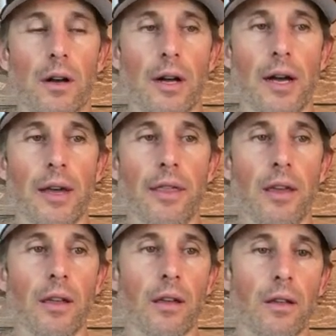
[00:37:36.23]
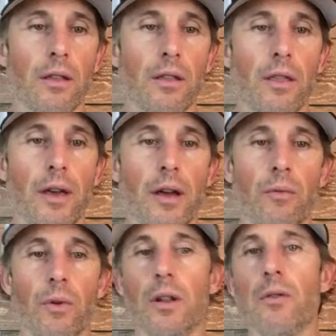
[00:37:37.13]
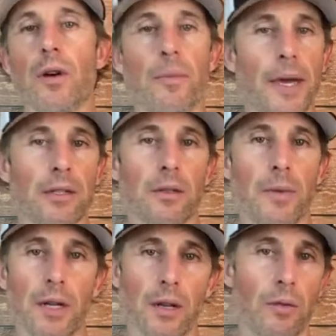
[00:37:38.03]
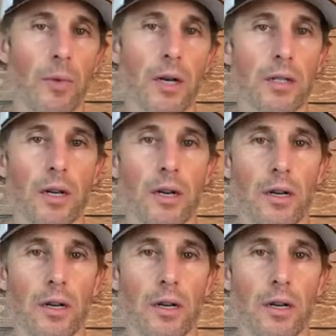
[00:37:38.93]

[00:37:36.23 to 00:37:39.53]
I think that really what makes somebody a good bartender